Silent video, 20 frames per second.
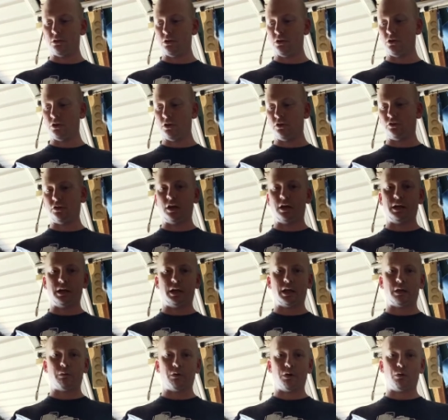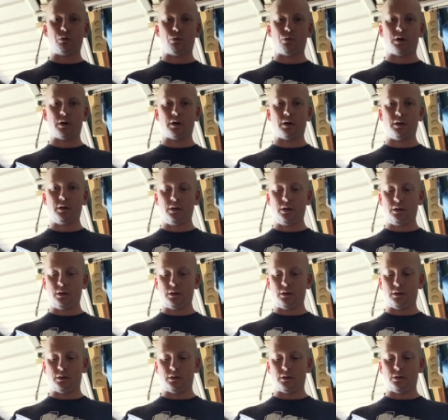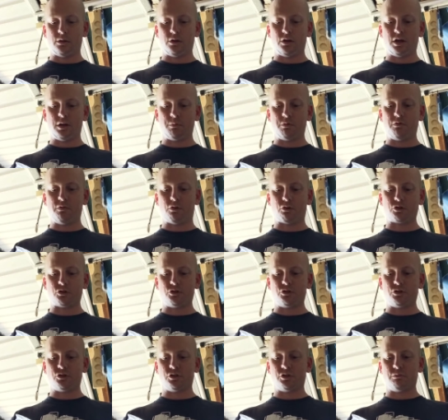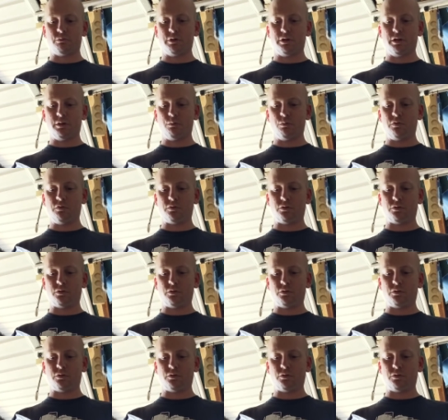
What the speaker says: The yeast are only going to require a heap of oxygen to begin